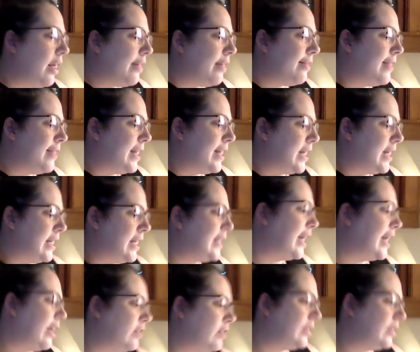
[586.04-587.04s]
Then it
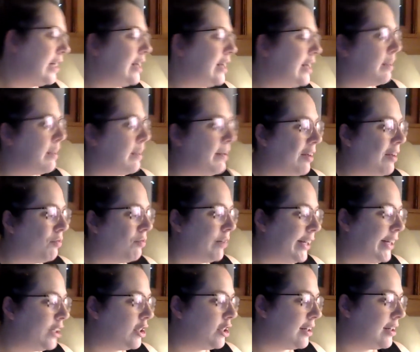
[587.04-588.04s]
tells us about
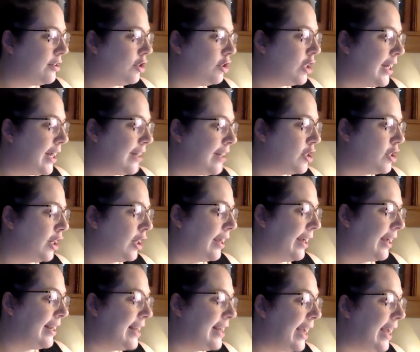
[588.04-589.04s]
regions changing and
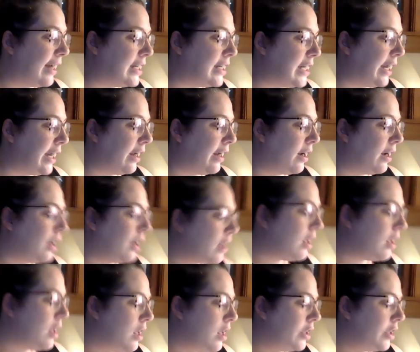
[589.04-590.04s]
connecting.
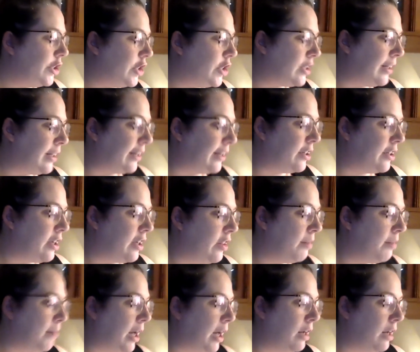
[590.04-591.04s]
You just need to know that
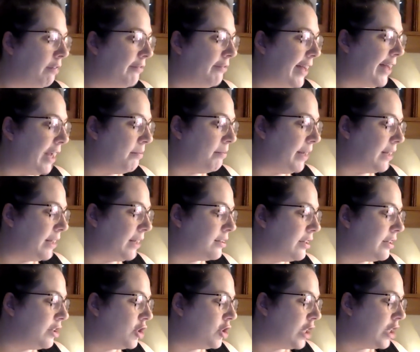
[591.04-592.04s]
modify means
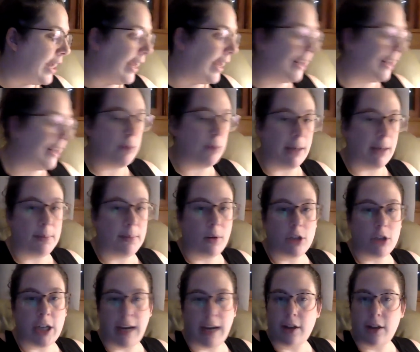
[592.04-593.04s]
to change. People
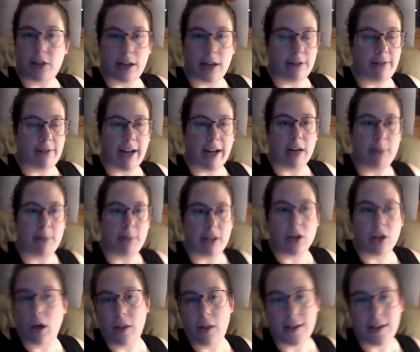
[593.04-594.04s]
change their environments
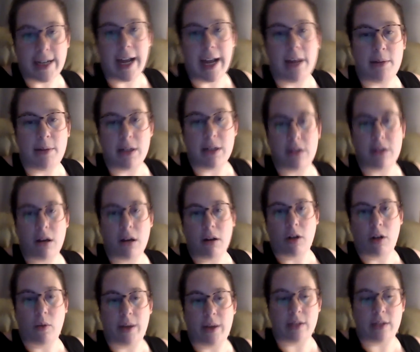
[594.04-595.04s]
all the time. It's not
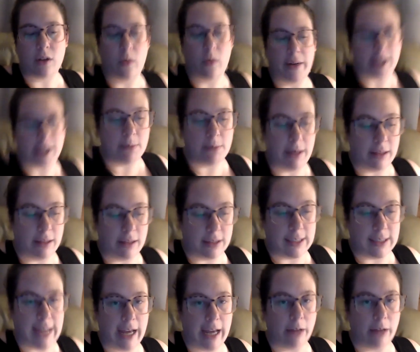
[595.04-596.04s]
always going to be the
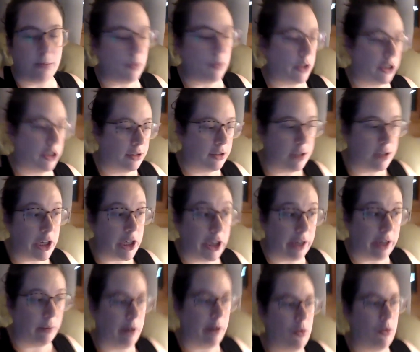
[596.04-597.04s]
same, which is
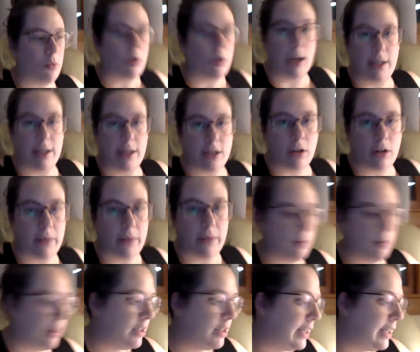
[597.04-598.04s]
good. We don't want it to always
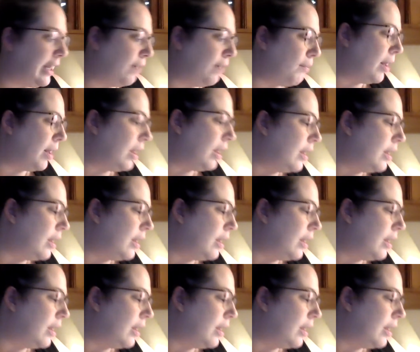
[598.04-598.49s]
be the same.